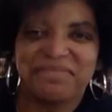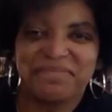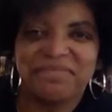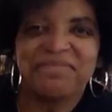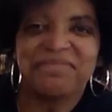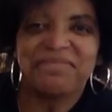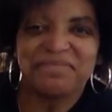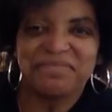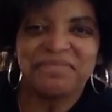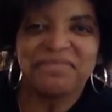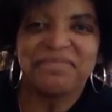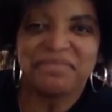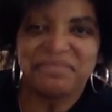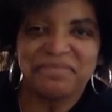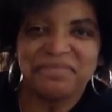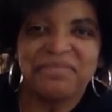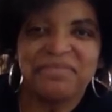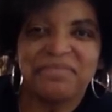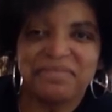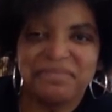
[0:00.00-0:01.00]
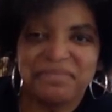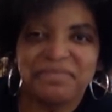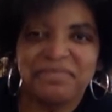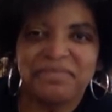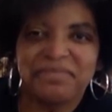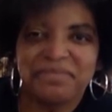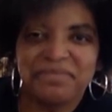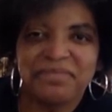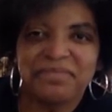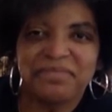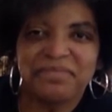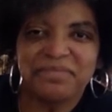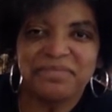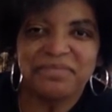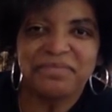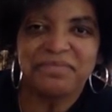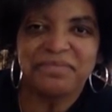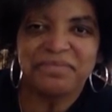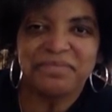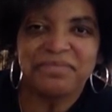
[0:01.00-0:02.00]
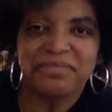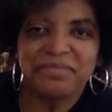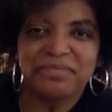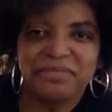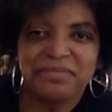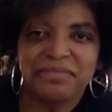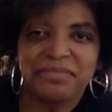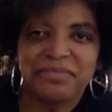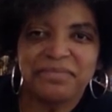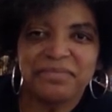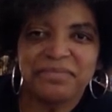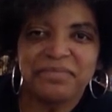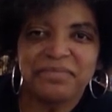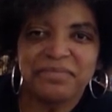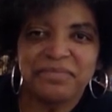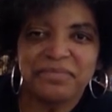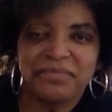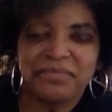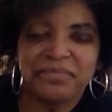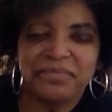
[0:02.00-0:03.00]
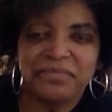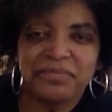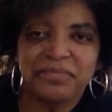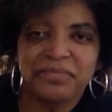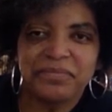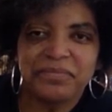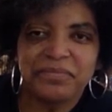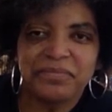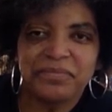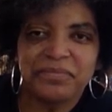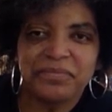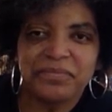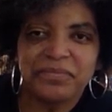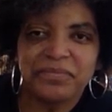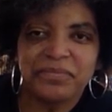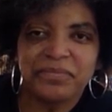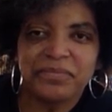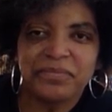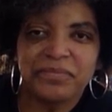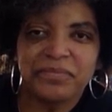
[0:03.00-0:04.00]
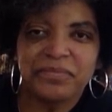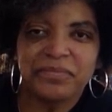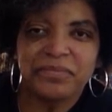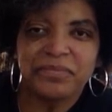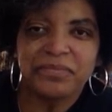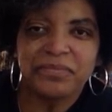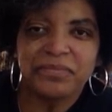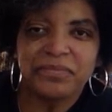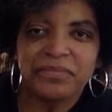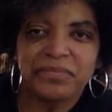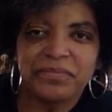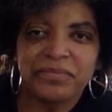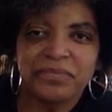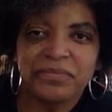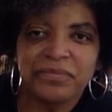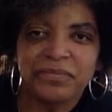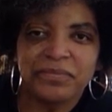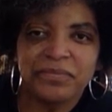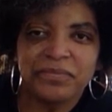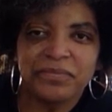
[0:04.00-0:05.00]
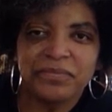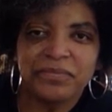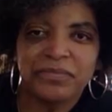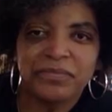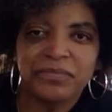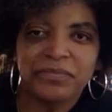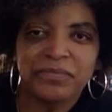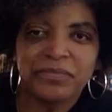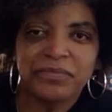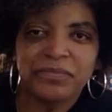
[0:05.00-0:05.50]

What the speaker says: [no speech]